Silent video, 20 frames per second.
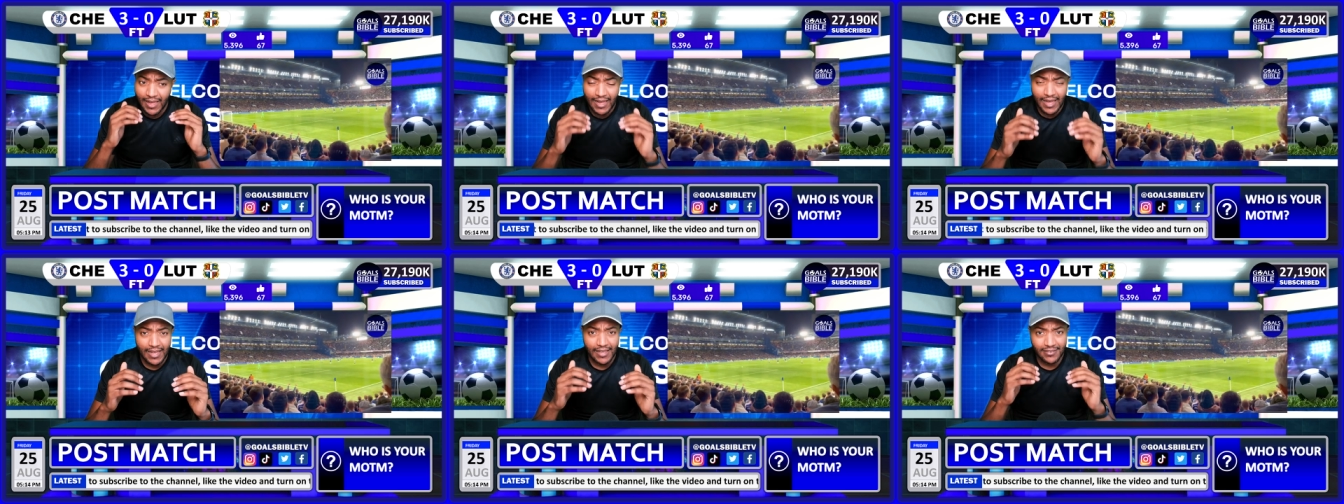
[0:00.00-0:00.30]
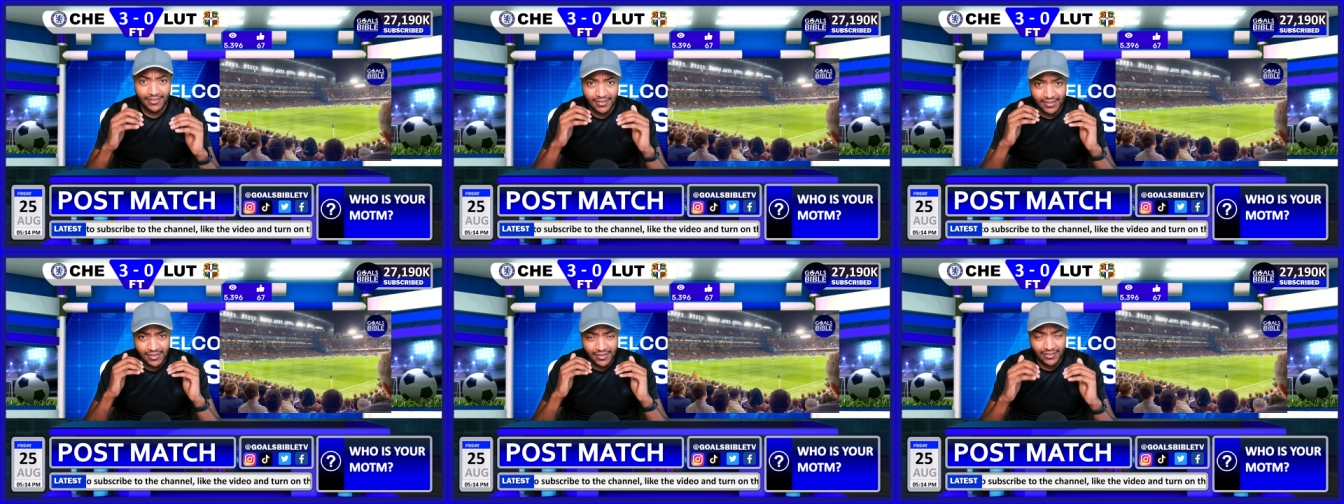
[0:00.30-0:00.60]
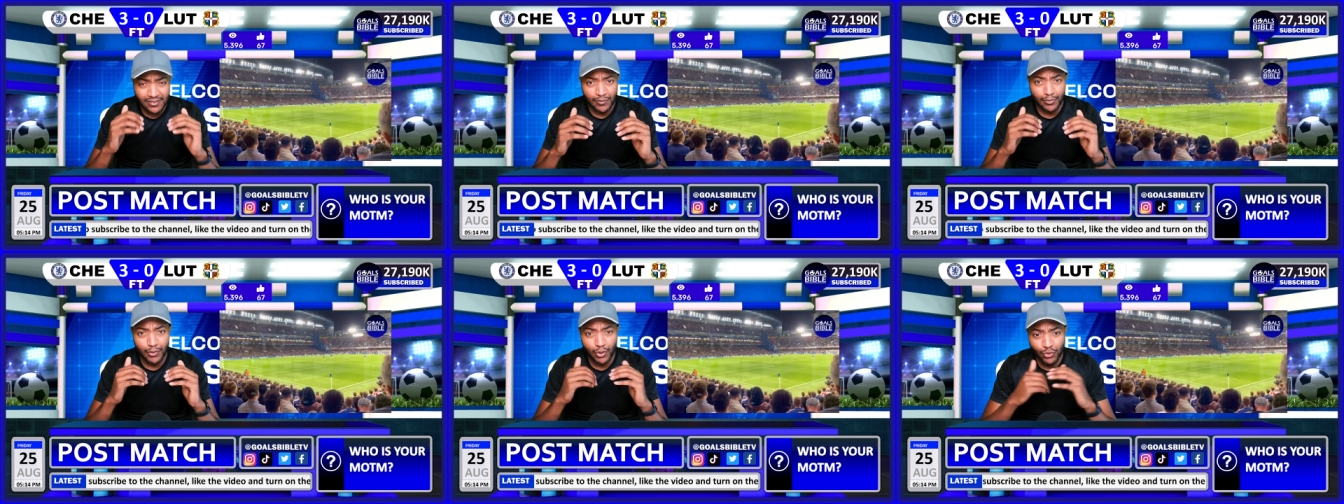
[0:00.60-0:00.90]
as
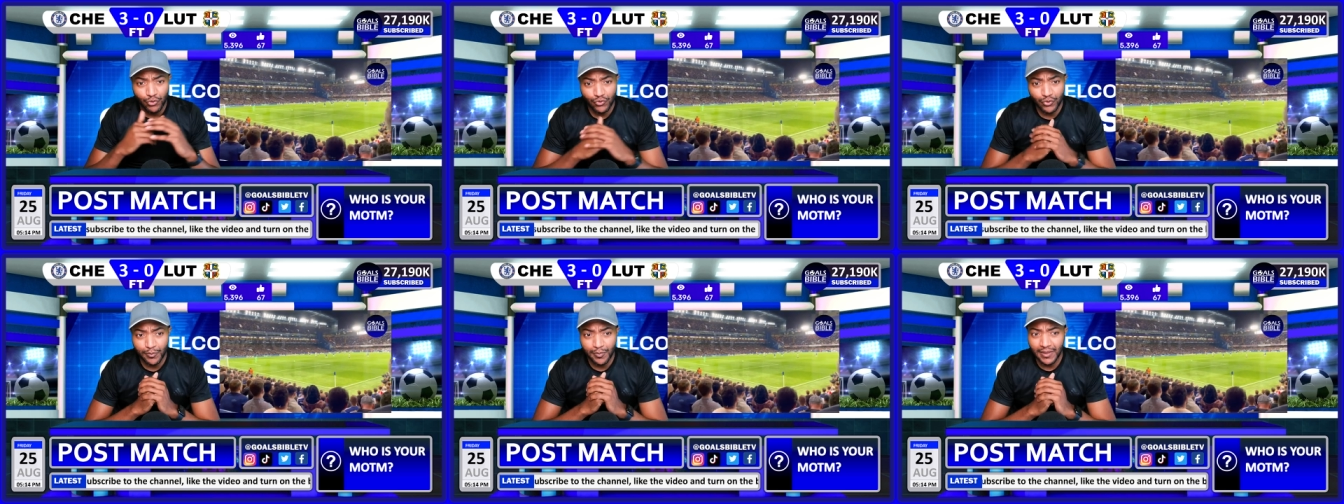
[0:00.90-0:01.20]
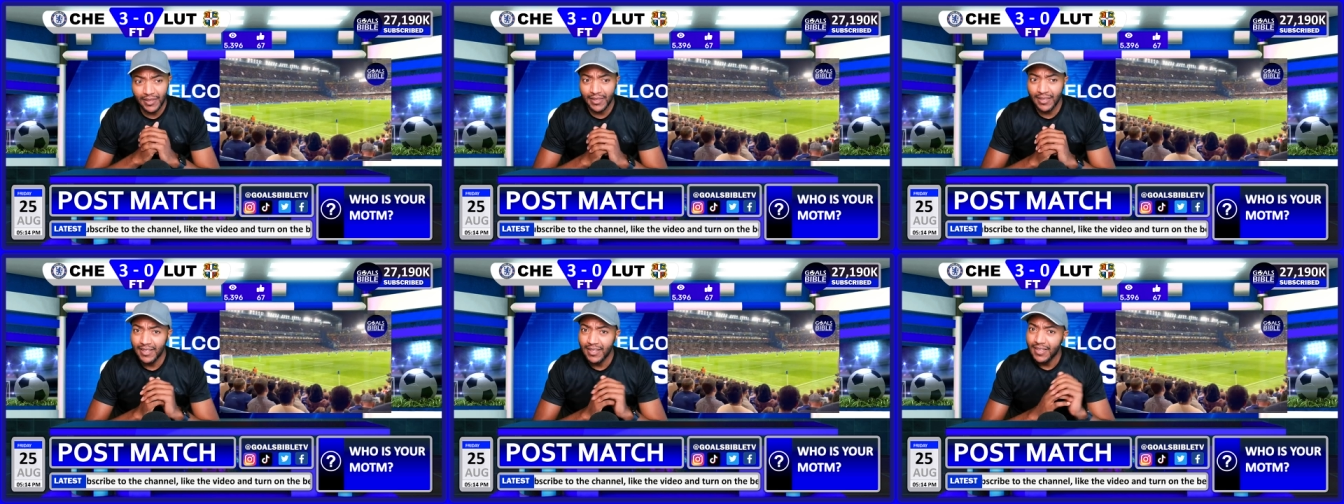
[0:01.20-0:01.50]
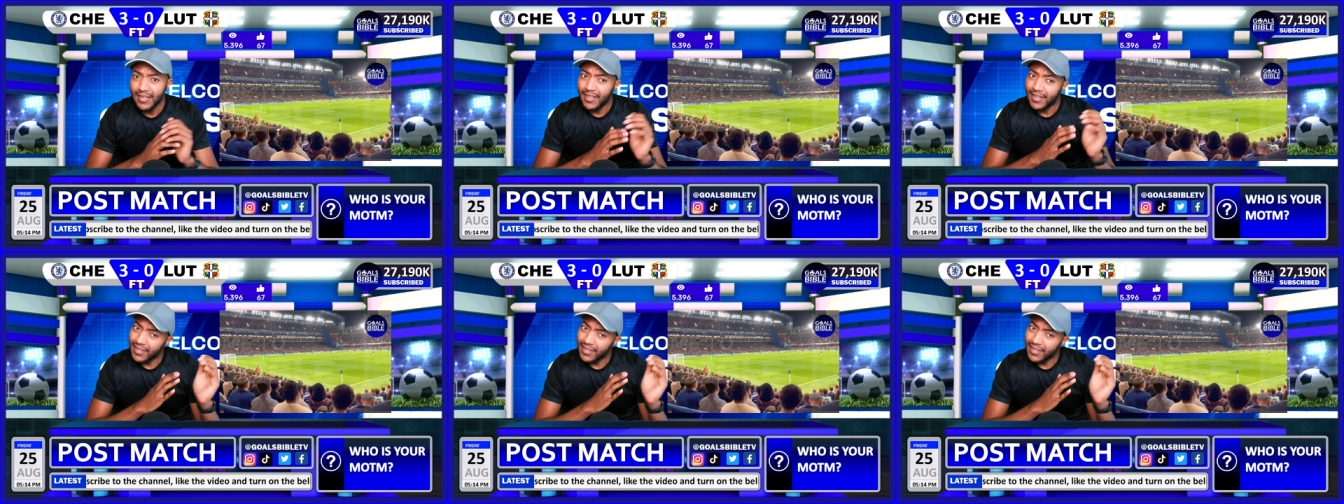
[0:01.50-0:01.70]
he's supposed to be.